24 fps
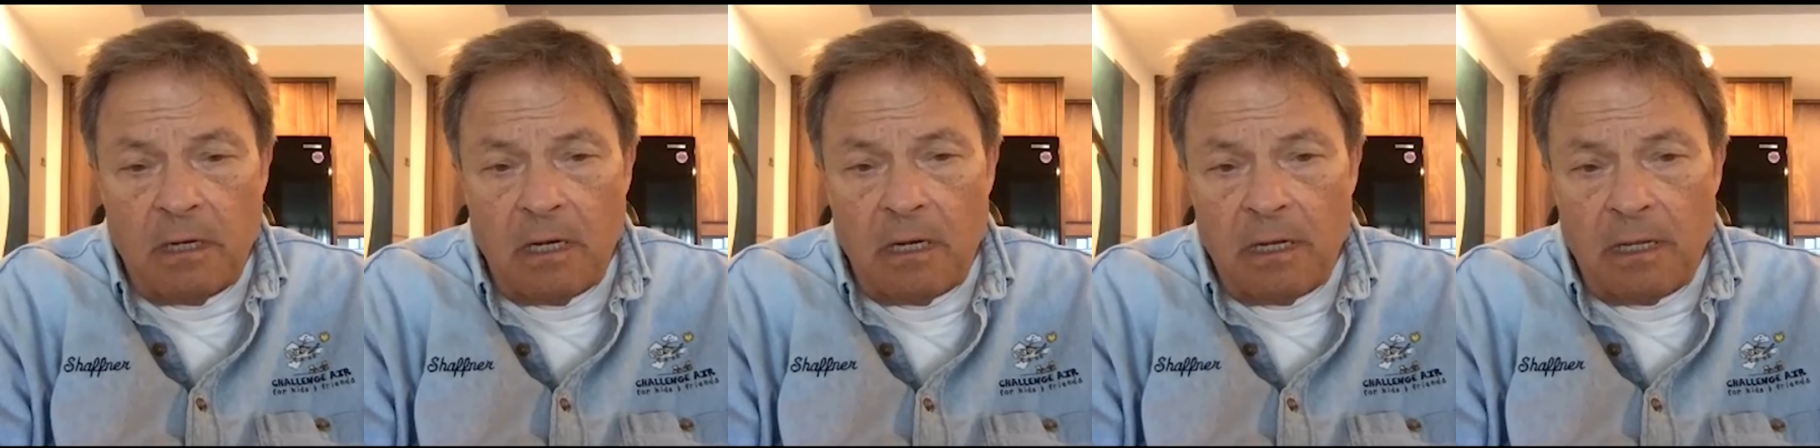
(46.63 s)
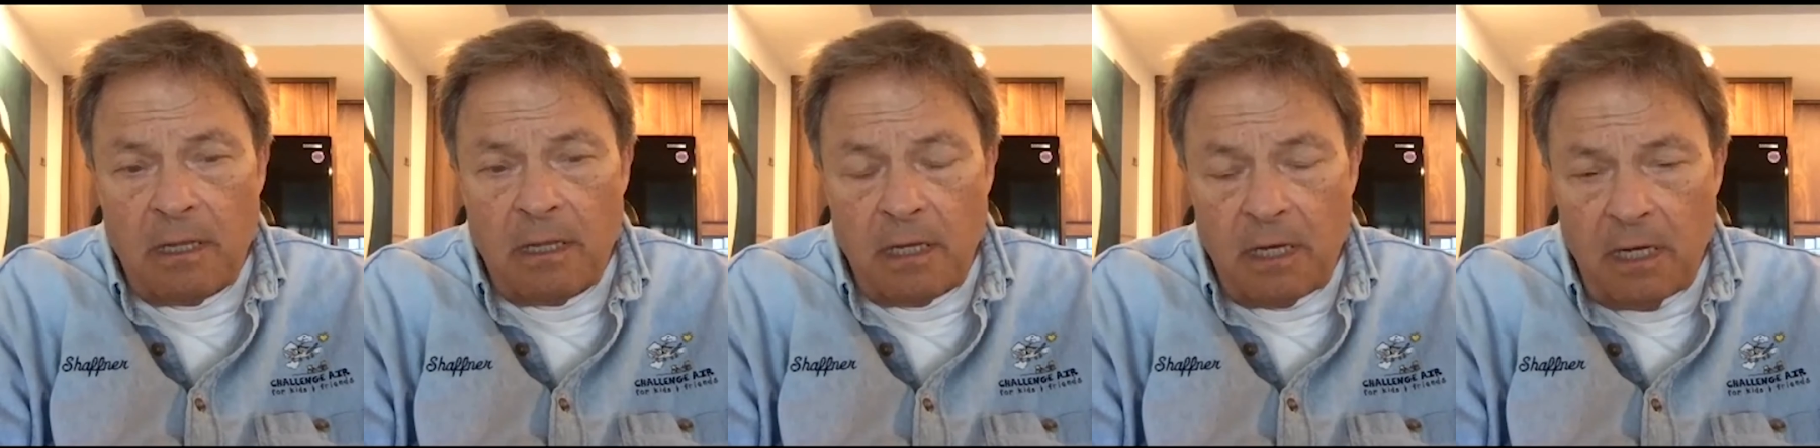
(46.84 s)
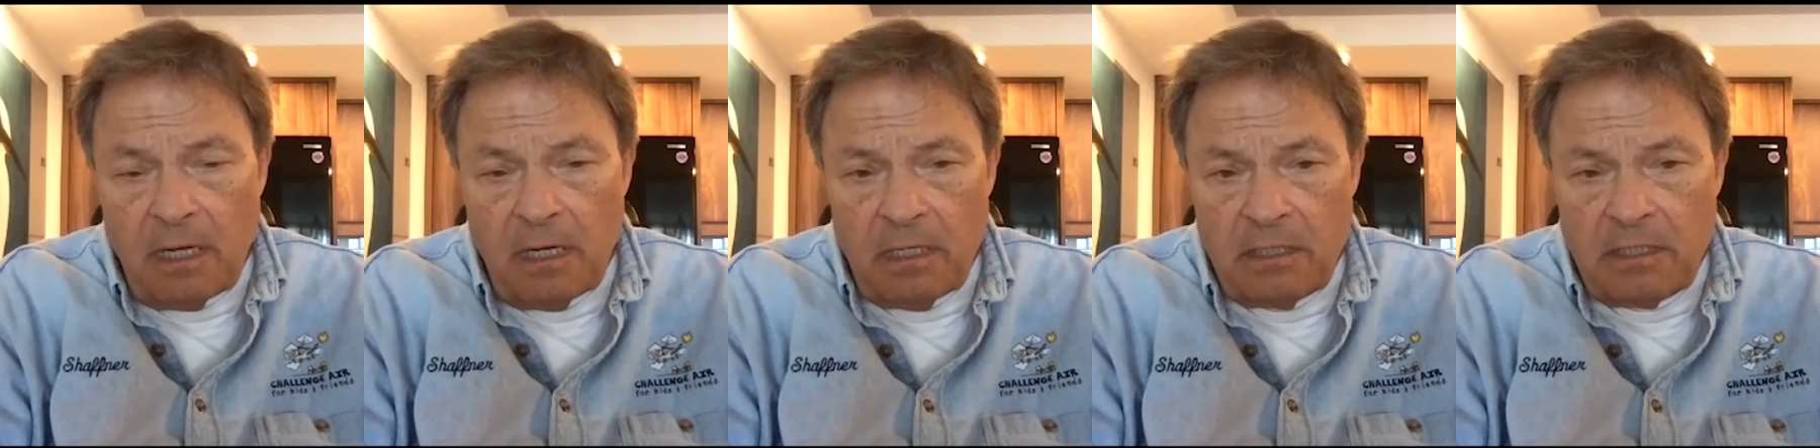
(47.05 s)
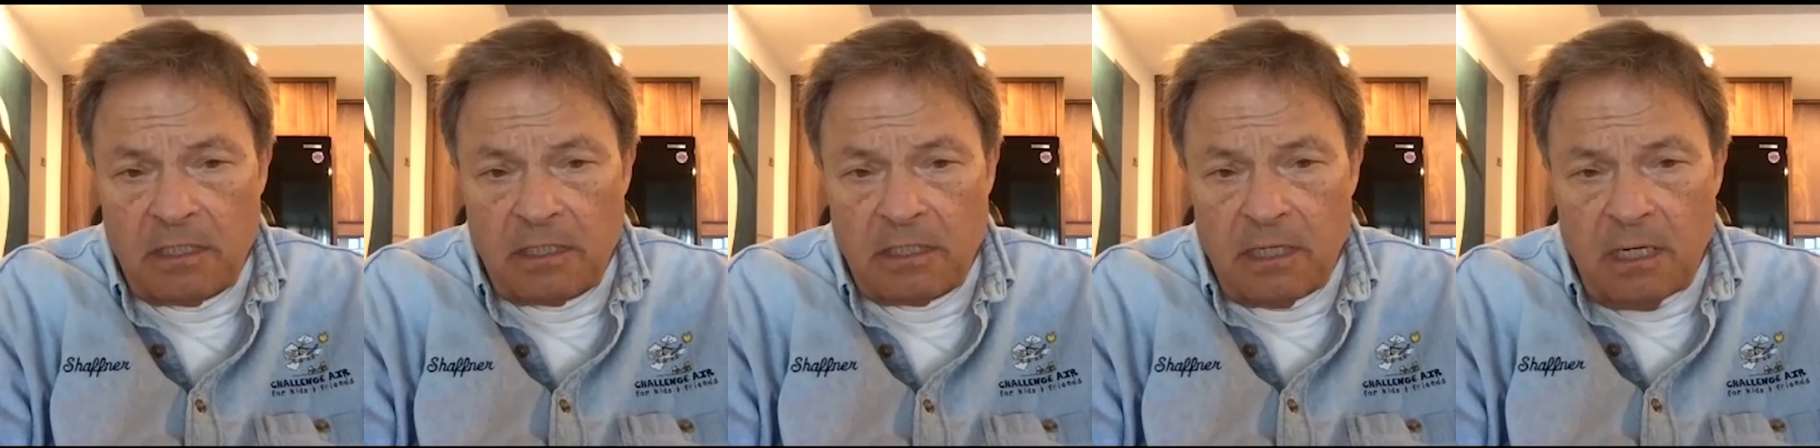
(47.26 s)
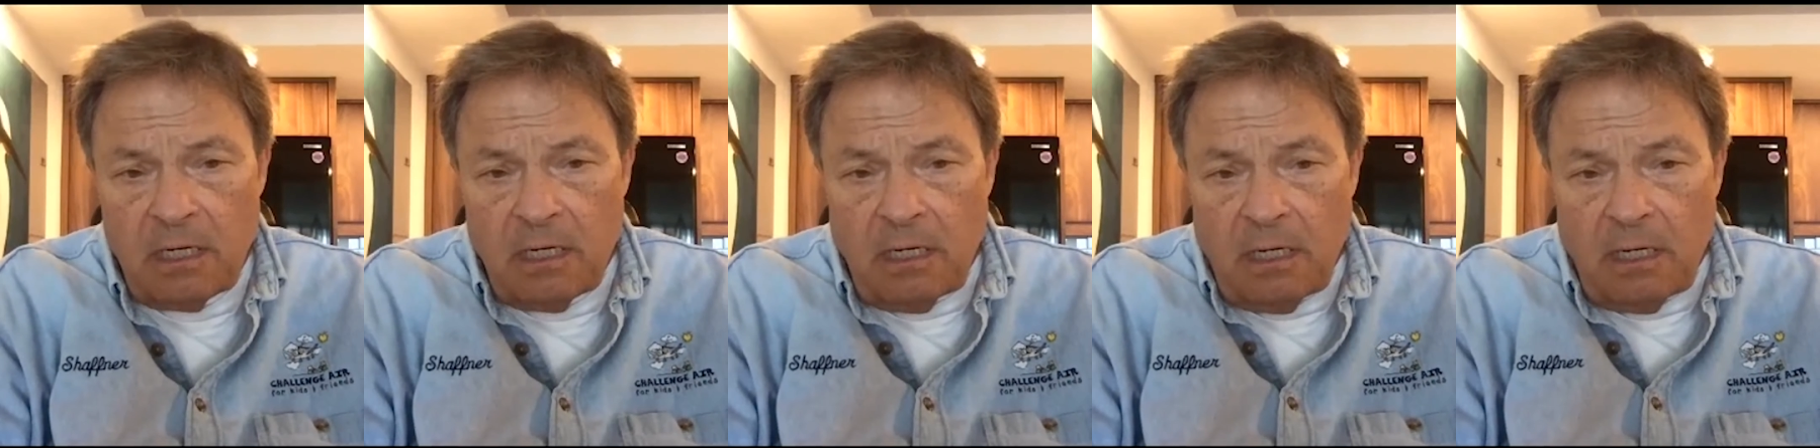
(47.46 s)
Uh, the
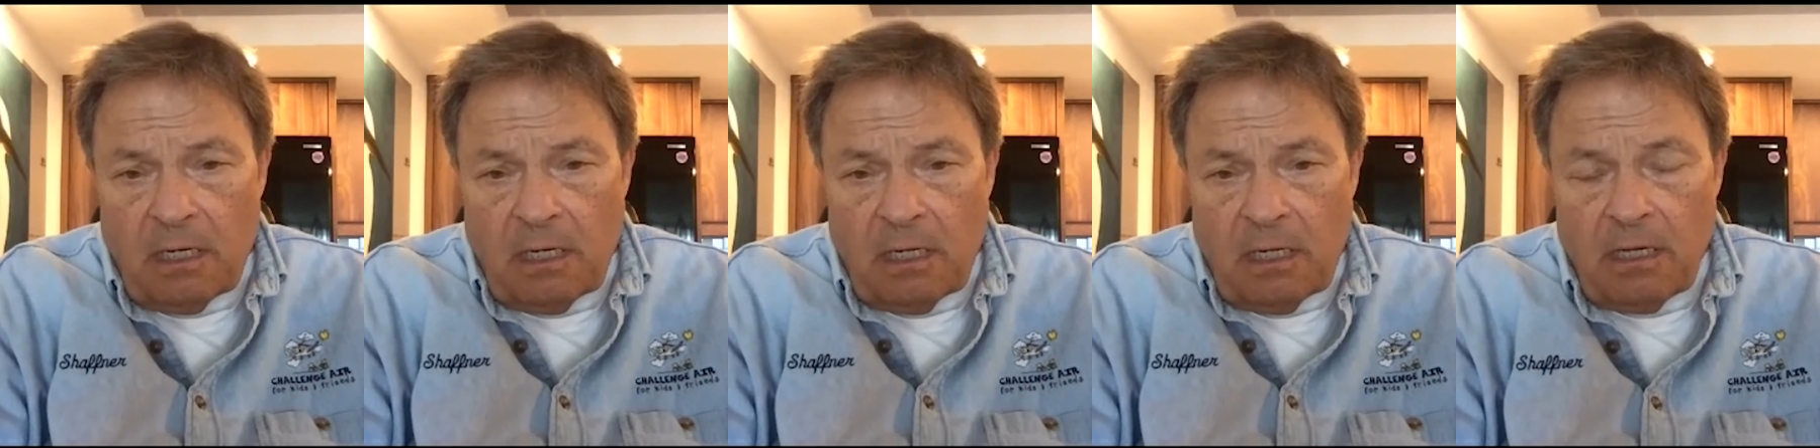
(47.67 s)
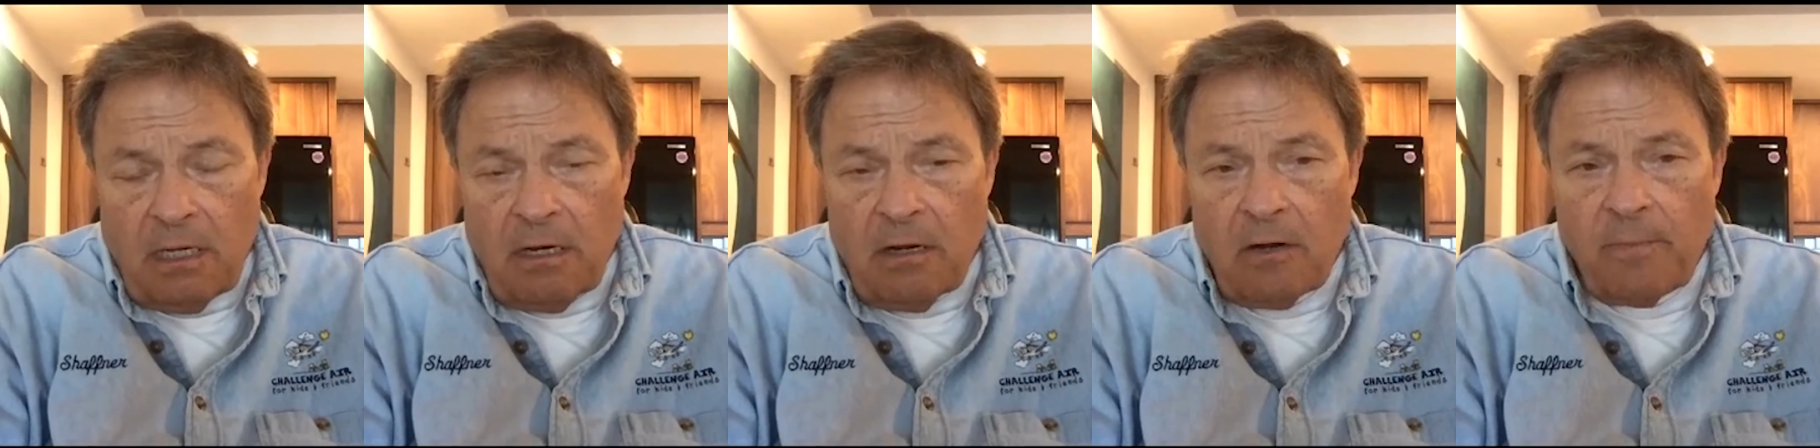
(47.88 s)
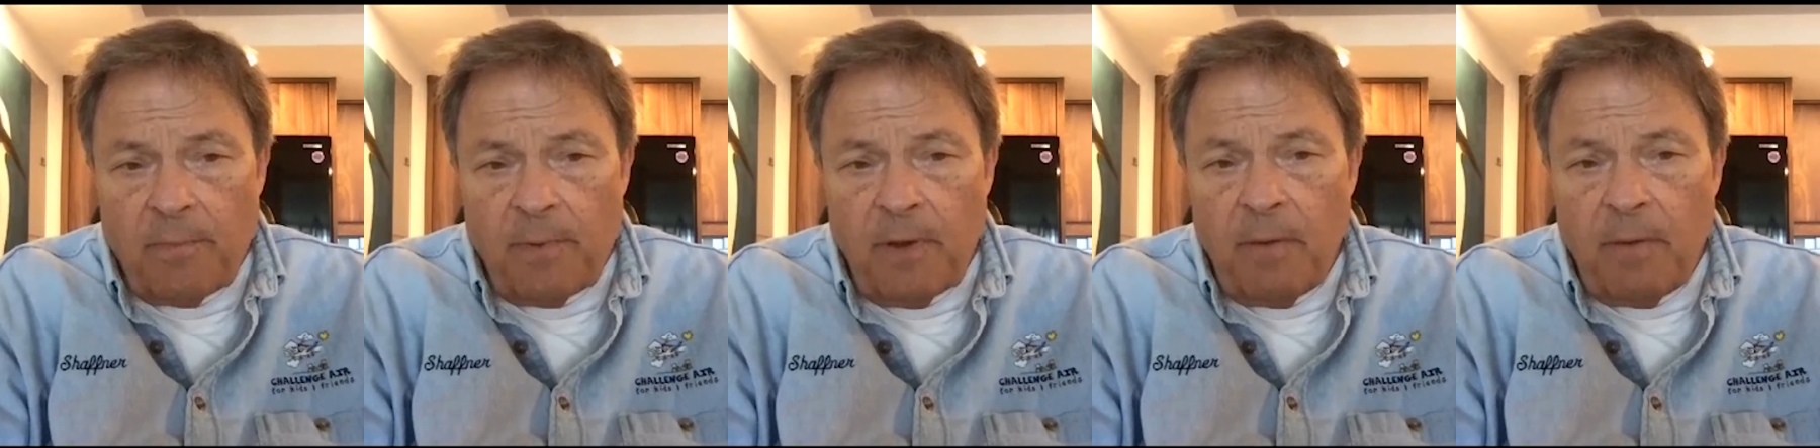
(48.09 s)
kids, young